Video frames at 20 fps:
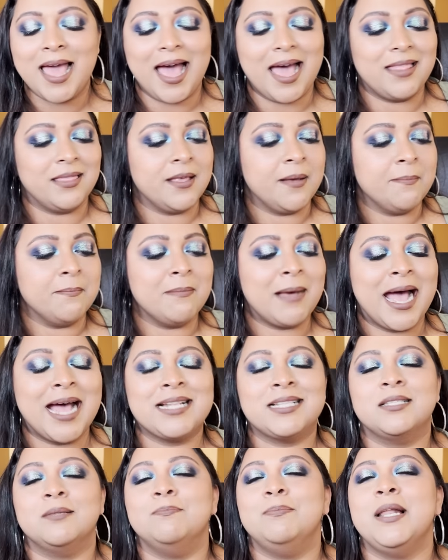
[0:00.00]
and the
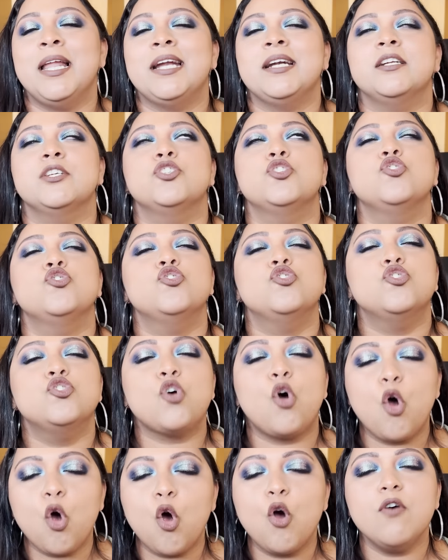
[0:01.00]
mattes blend
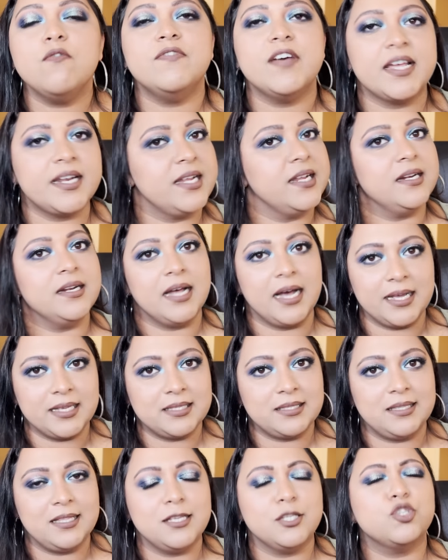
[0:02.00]
so very
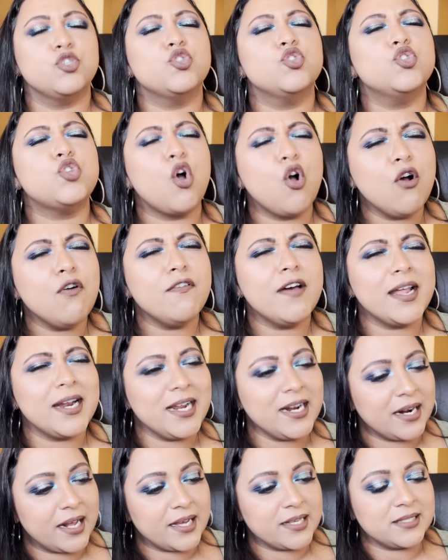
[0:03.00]
nicely.
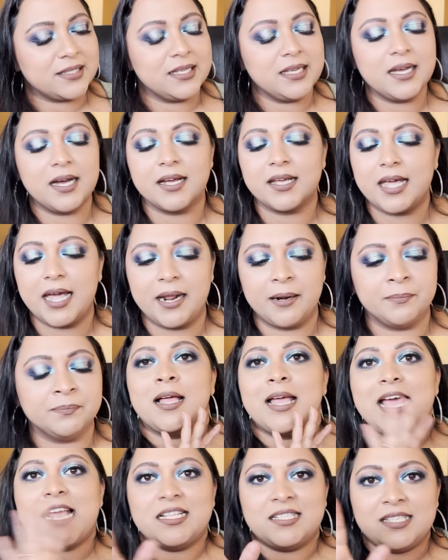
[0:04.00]
Again,
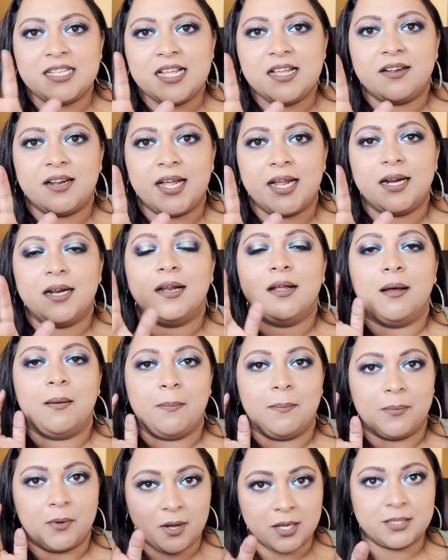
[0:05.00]
Ensley Reign
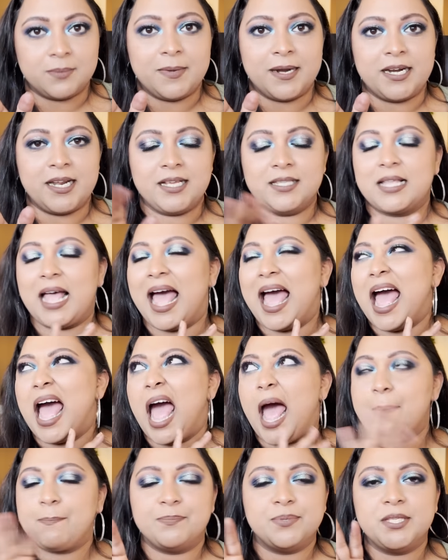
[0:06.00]
Cosmetics
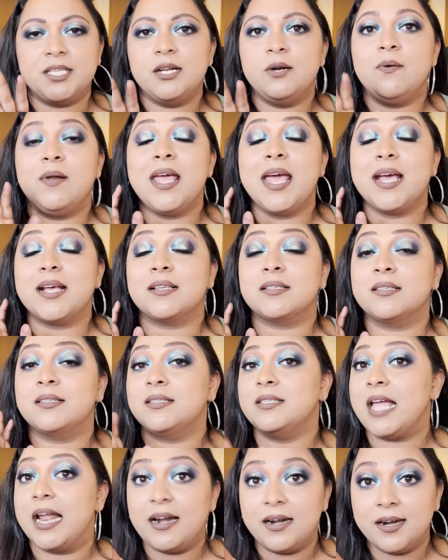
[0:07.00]
absolutely
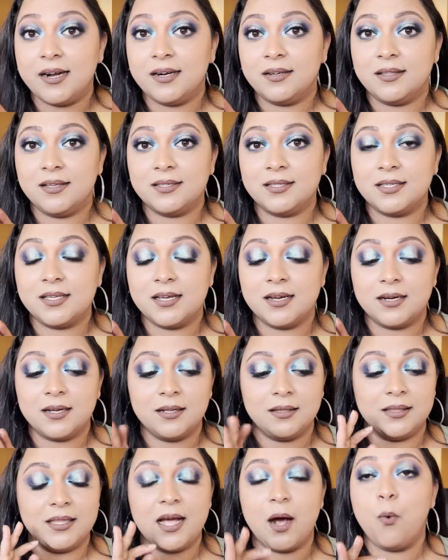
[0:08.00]
excelled it this
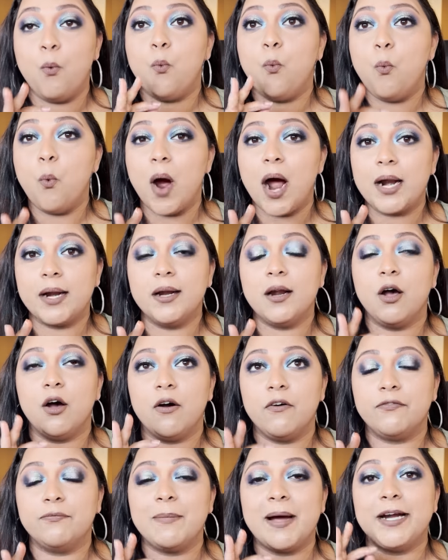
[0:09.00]
year. They are one
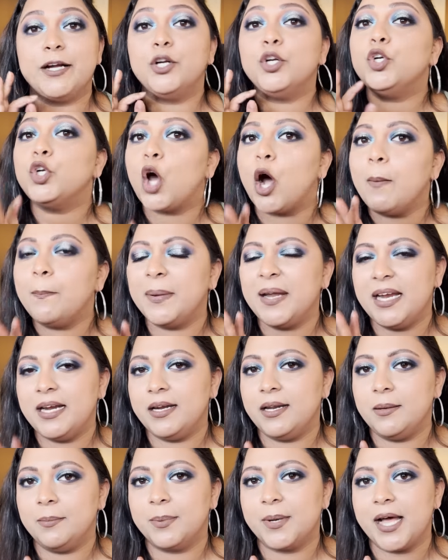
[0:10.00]
of my top
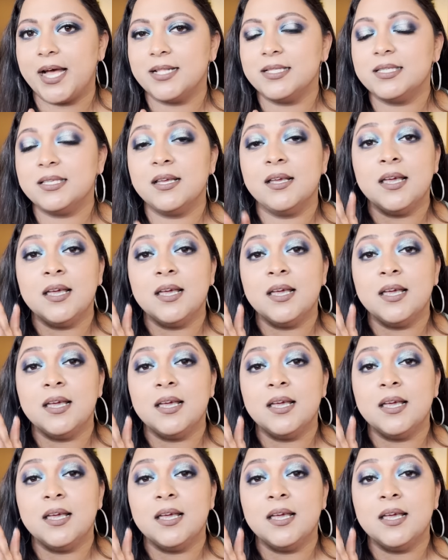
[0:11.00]
indie brands